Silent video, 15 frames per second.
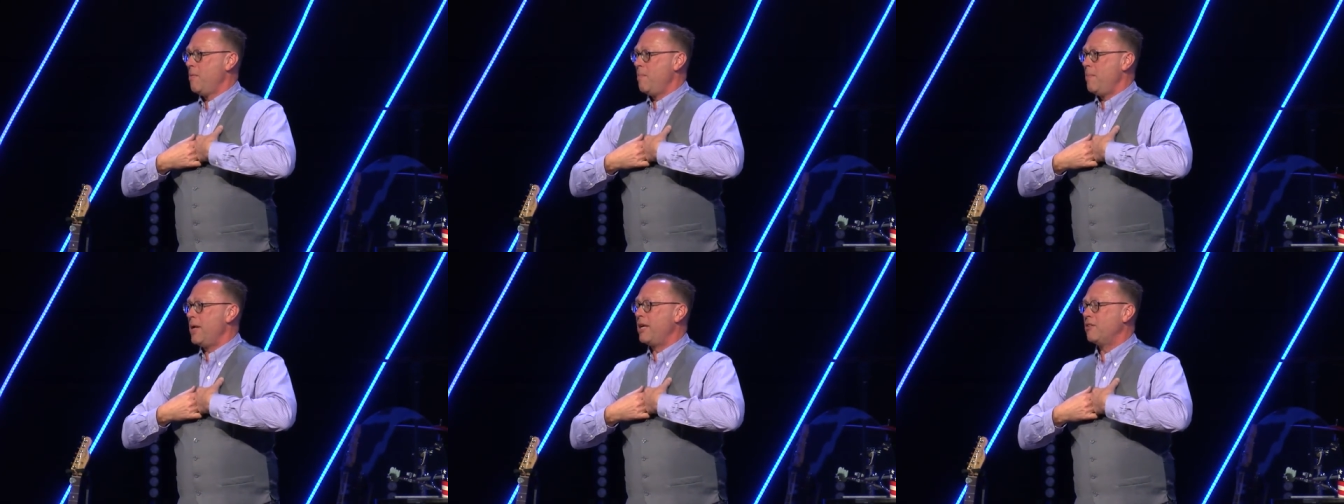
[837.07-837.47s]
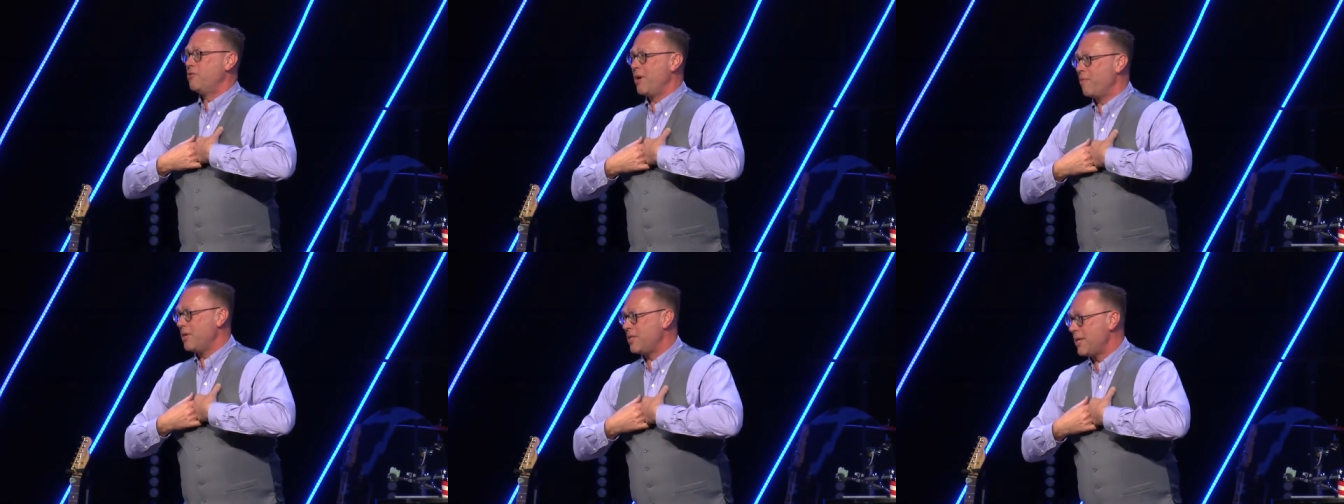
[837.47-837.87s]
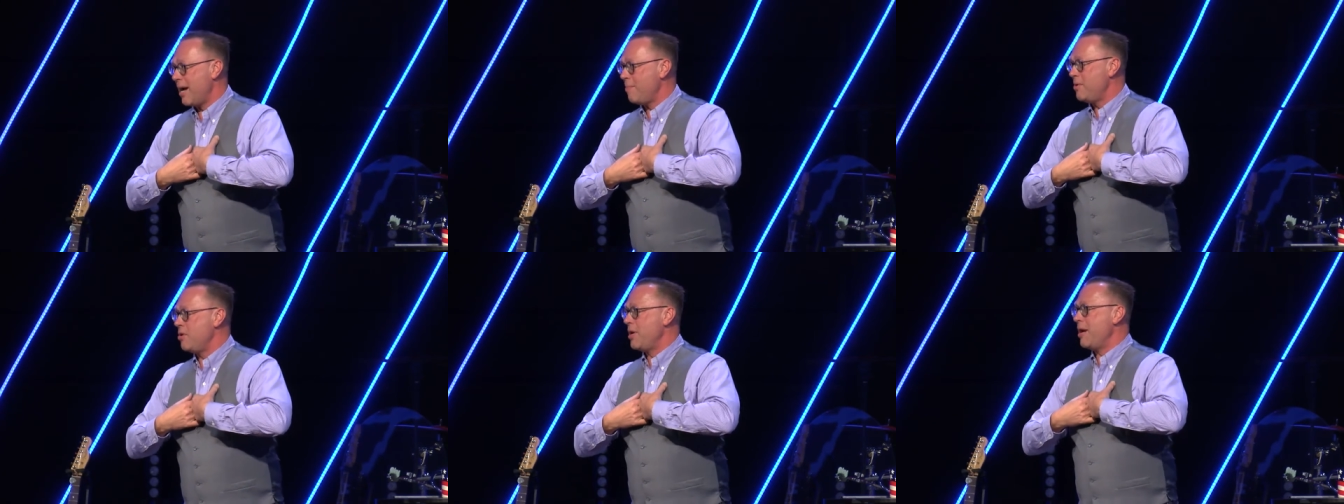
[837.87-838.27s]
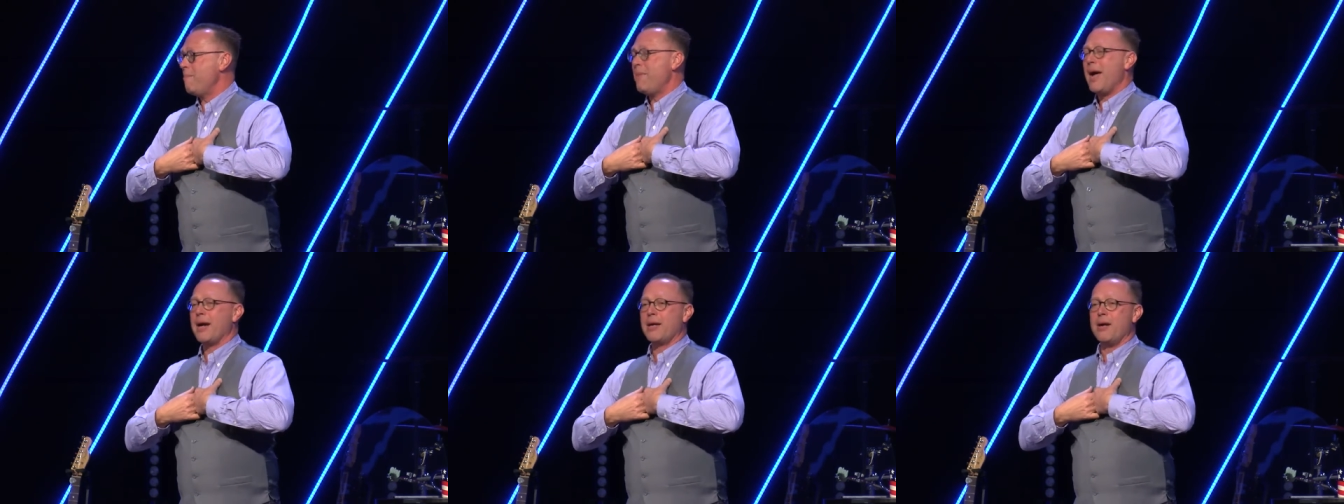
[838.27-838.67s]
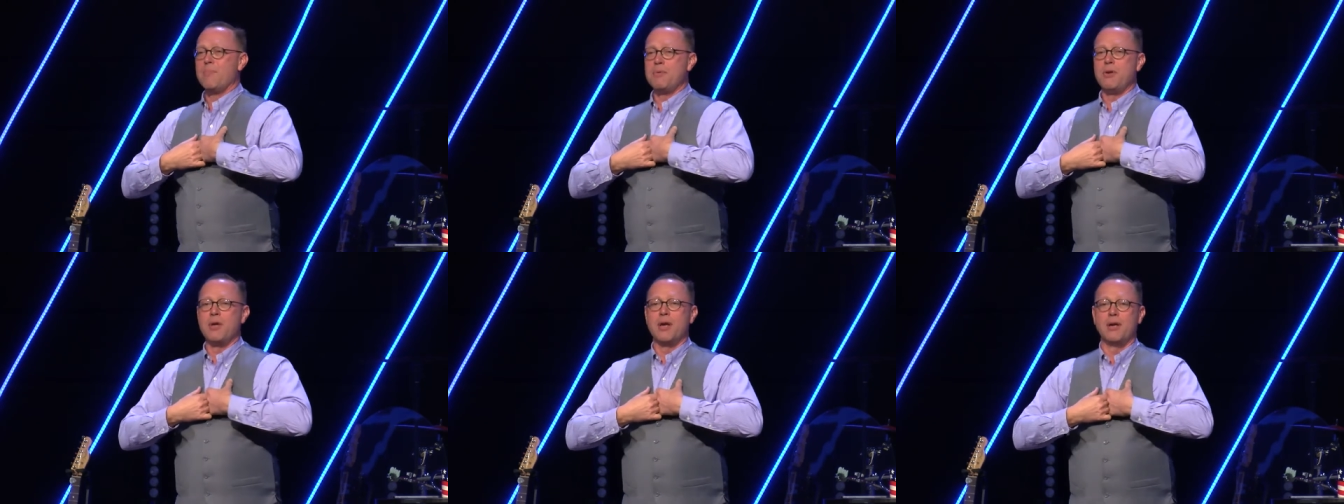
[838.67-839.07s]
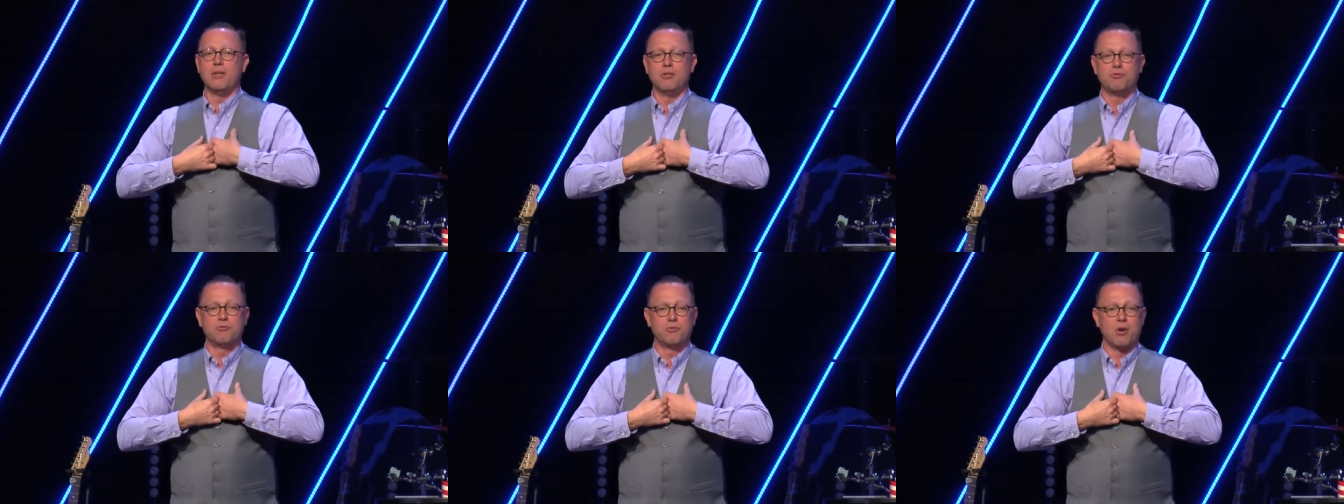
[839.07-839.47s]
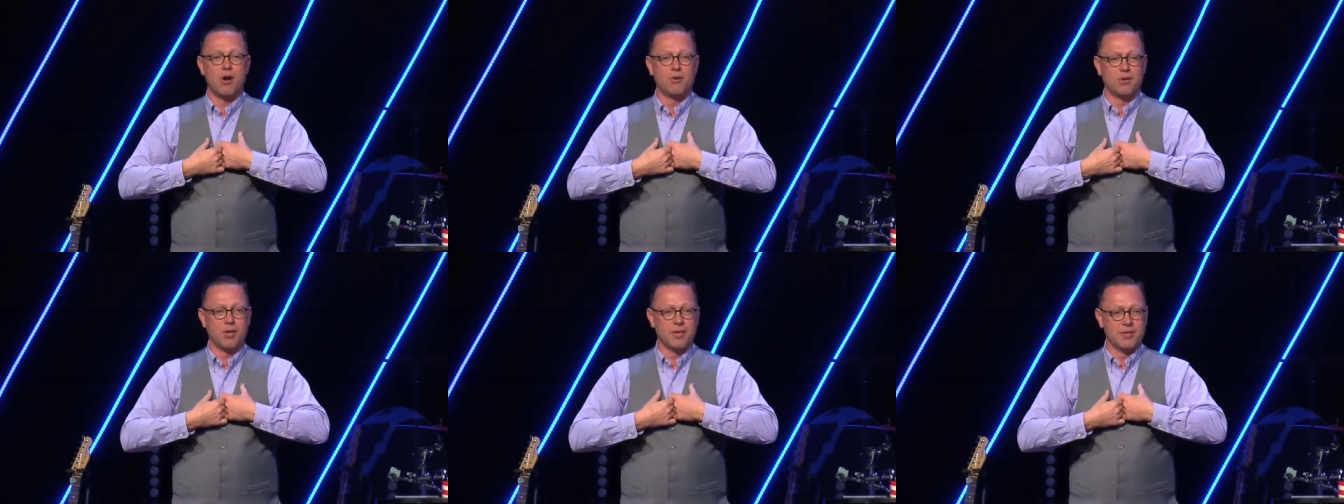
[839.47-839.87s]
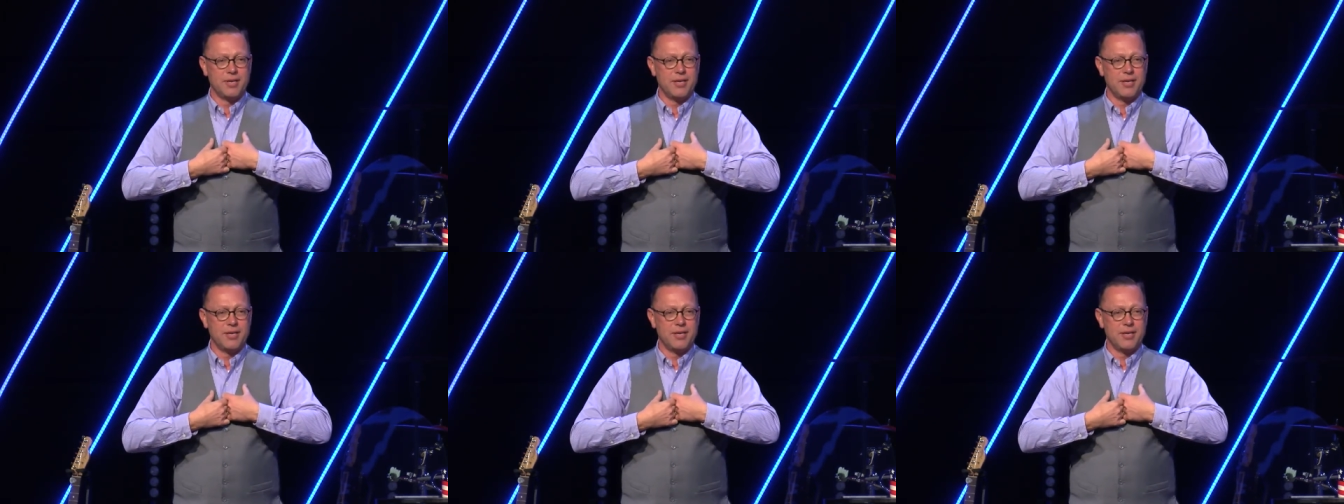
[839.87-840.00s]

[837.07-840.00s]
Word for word: Because every time you get back up, you get a little stronger